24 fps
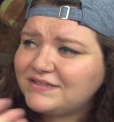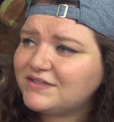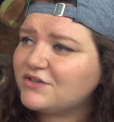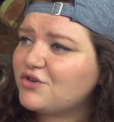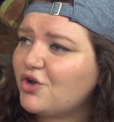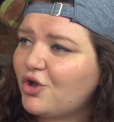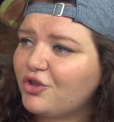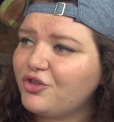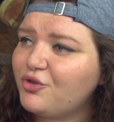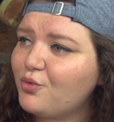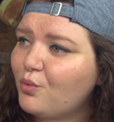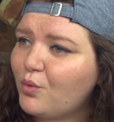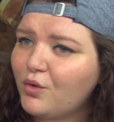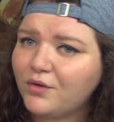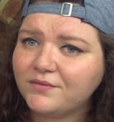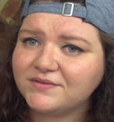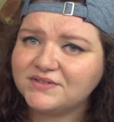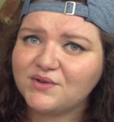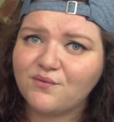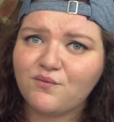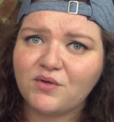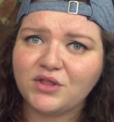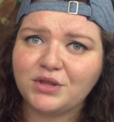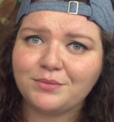is it called The
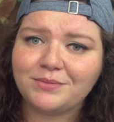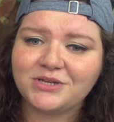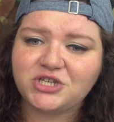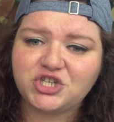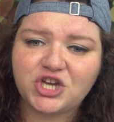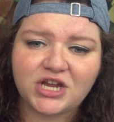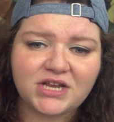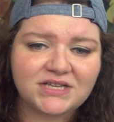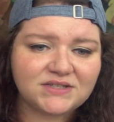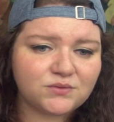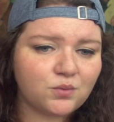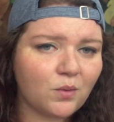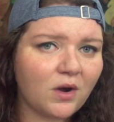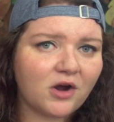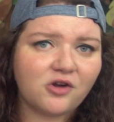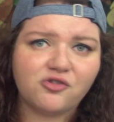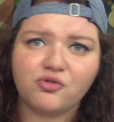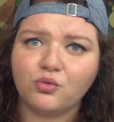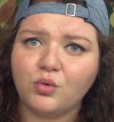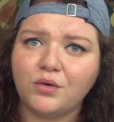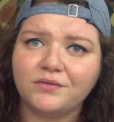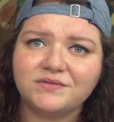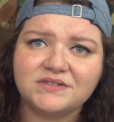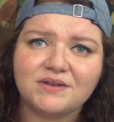Wolves of Willoughby Chase? Why are
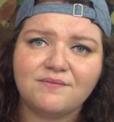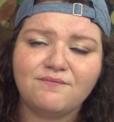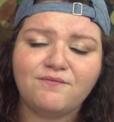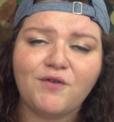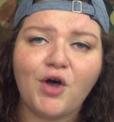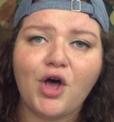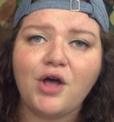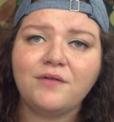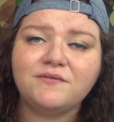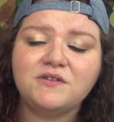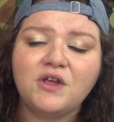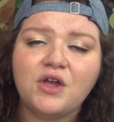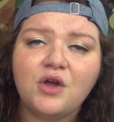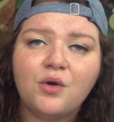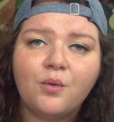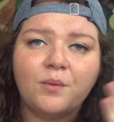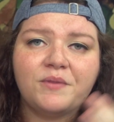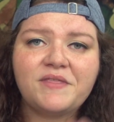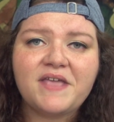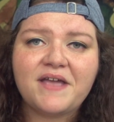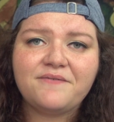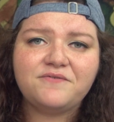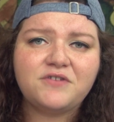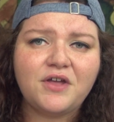the wolves involved
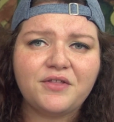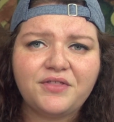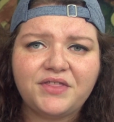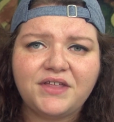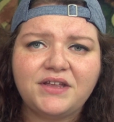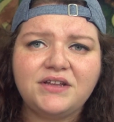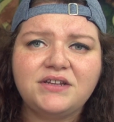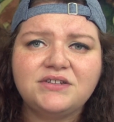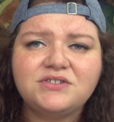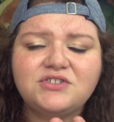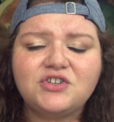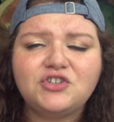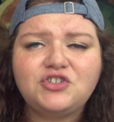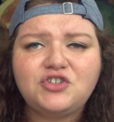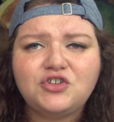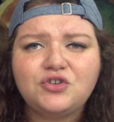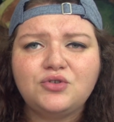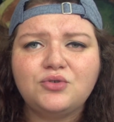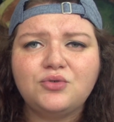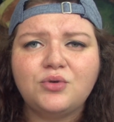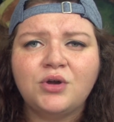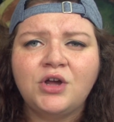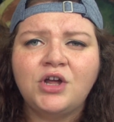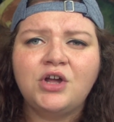when they have nothing to
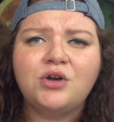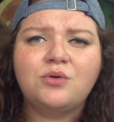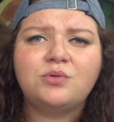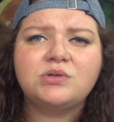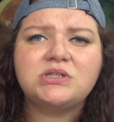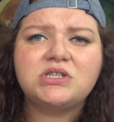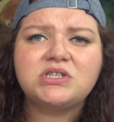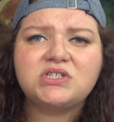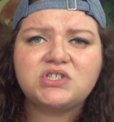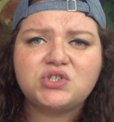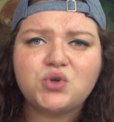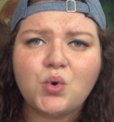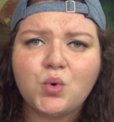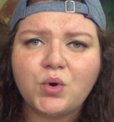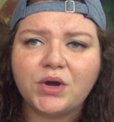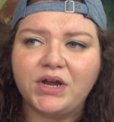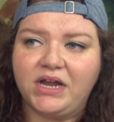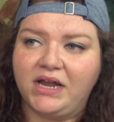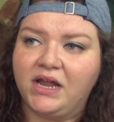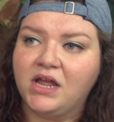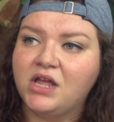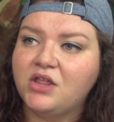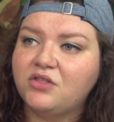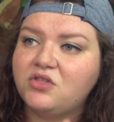do with the
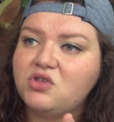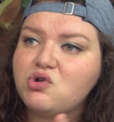story?